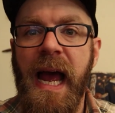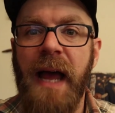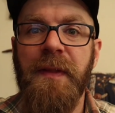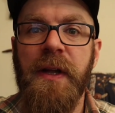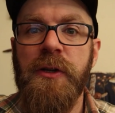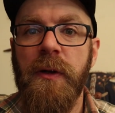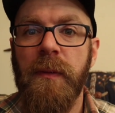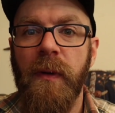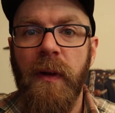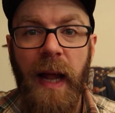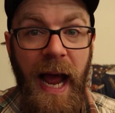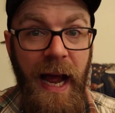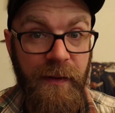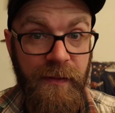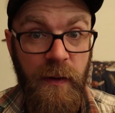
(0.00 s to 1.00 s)
and then you,
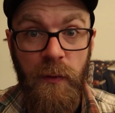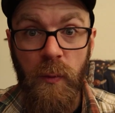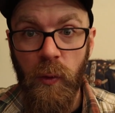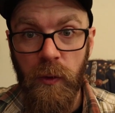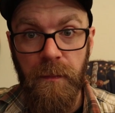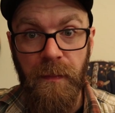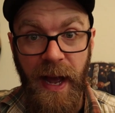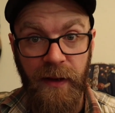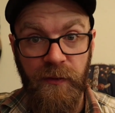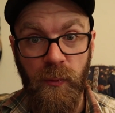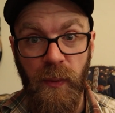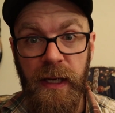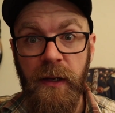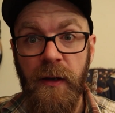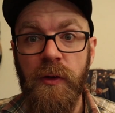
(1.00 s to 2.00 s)
as if you would
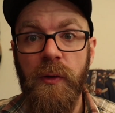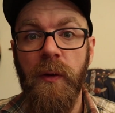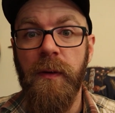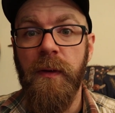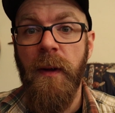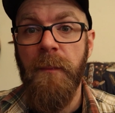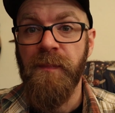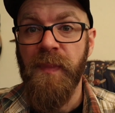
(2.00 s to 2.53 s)
back-sweeten, you would